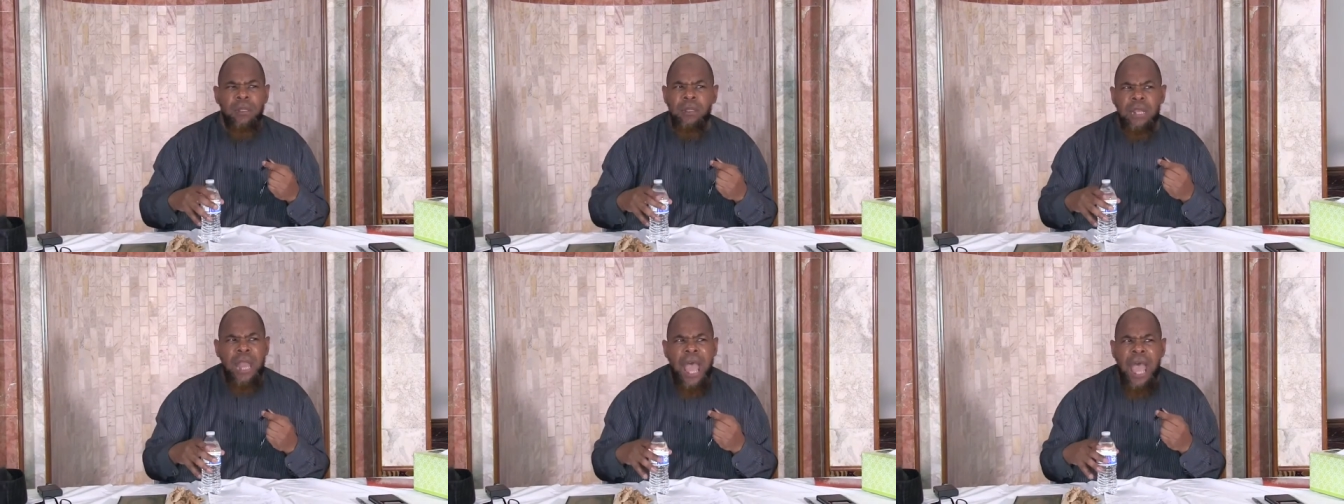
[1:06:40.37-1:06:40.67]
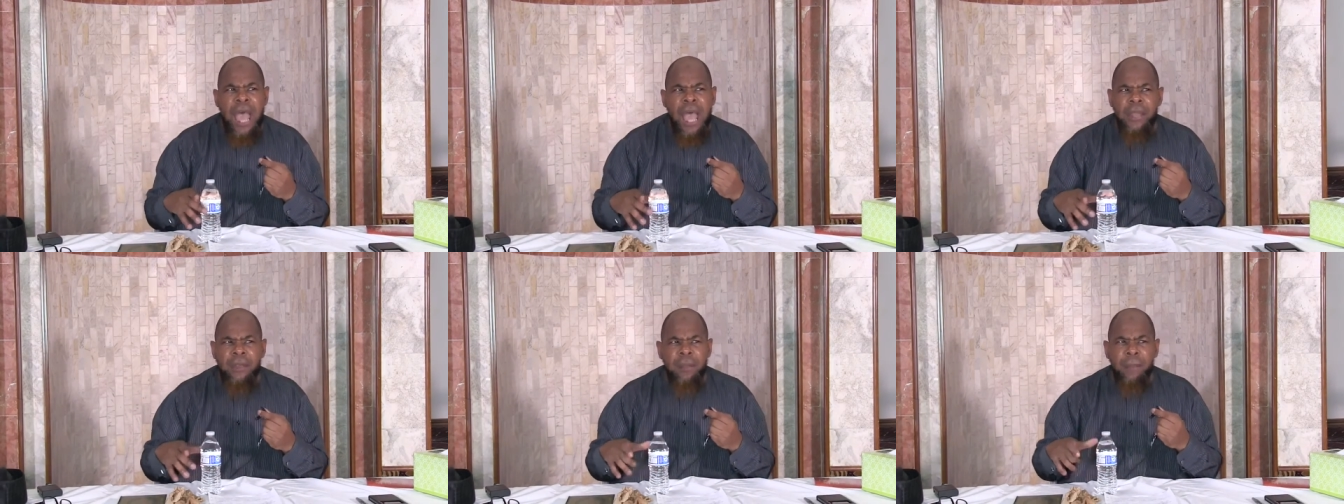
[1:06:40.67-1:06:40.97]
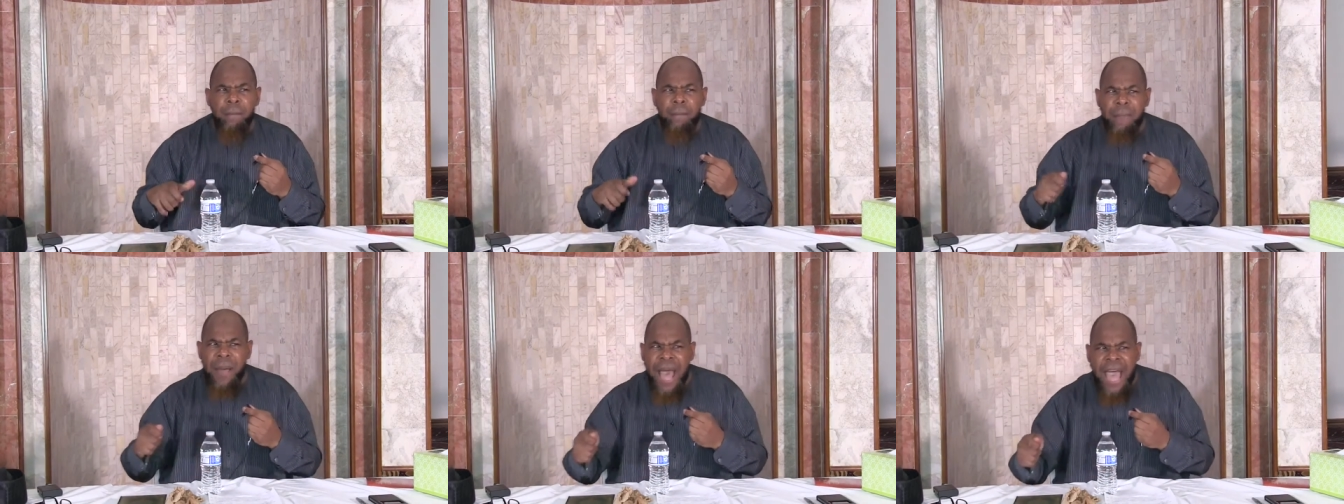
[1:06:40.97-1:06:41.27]

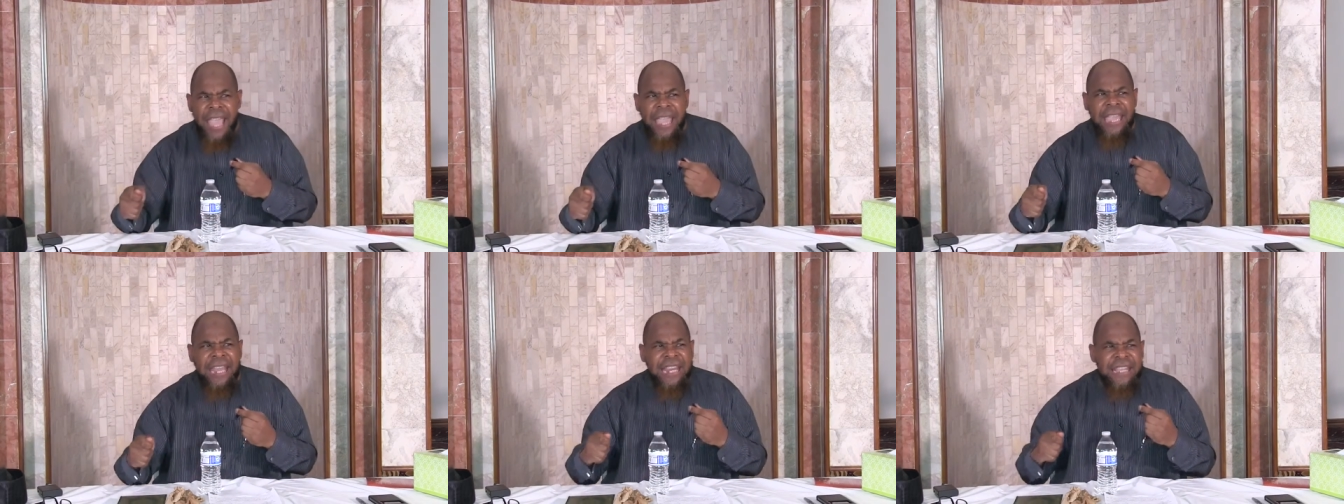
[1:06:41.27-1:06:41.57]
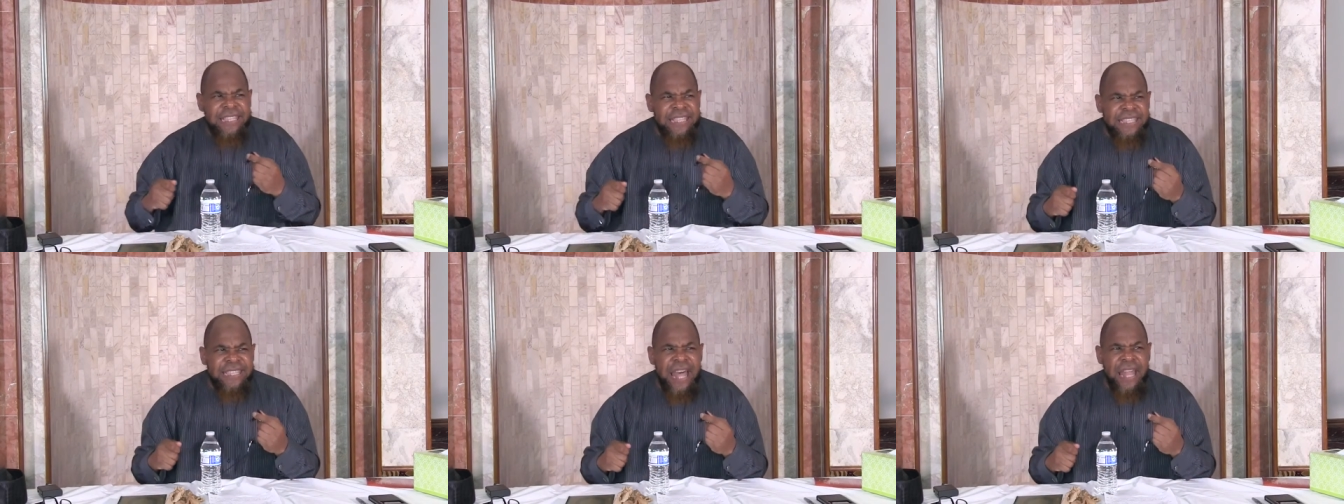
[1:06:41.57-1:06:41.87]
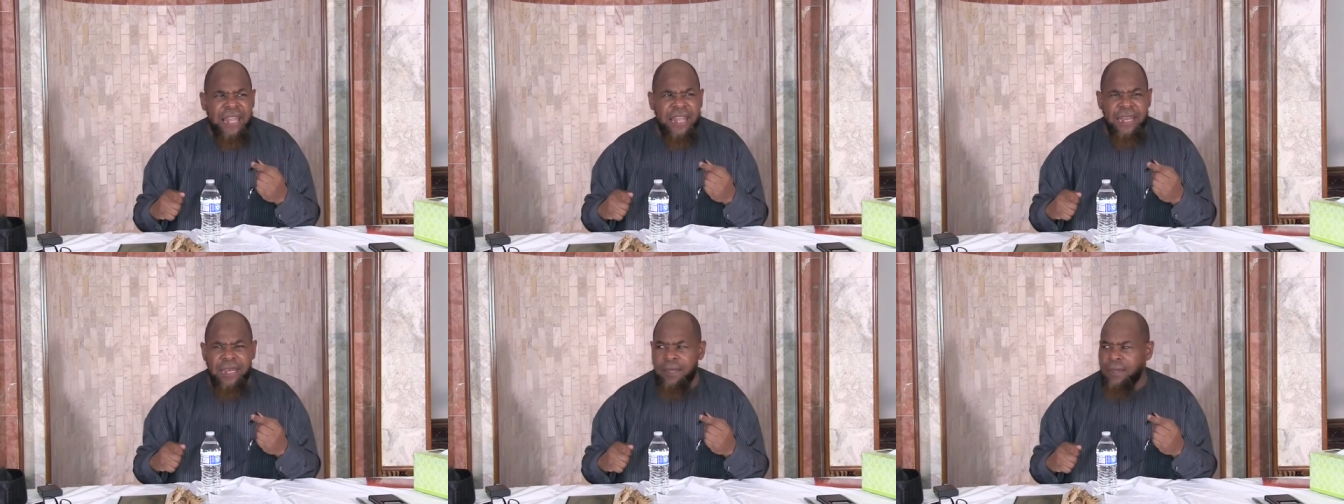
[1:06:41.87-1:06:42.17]
Not buying and
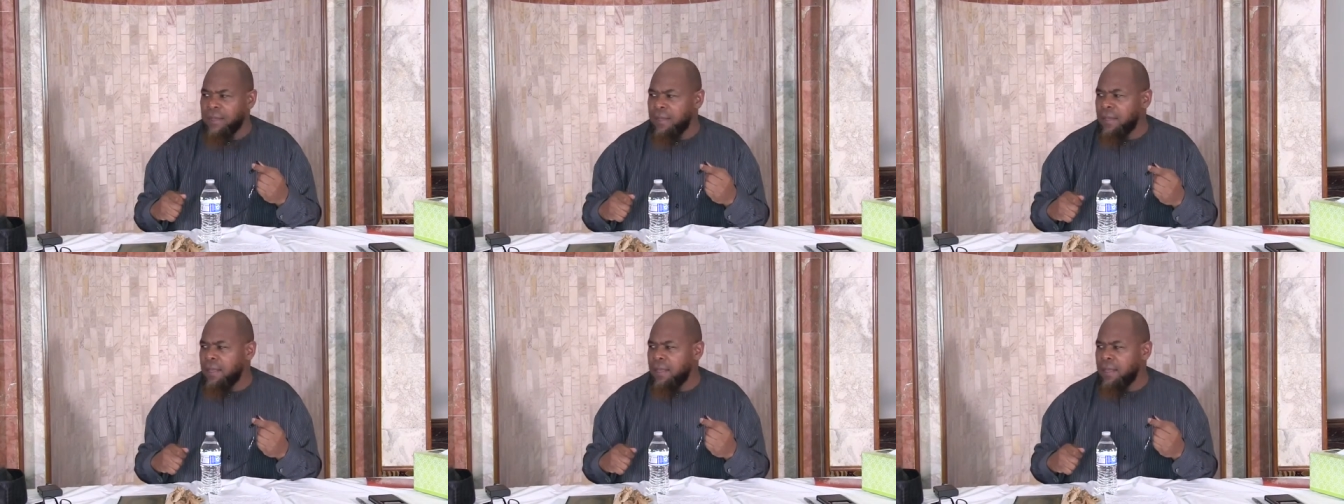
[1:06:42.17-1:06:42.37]
selling.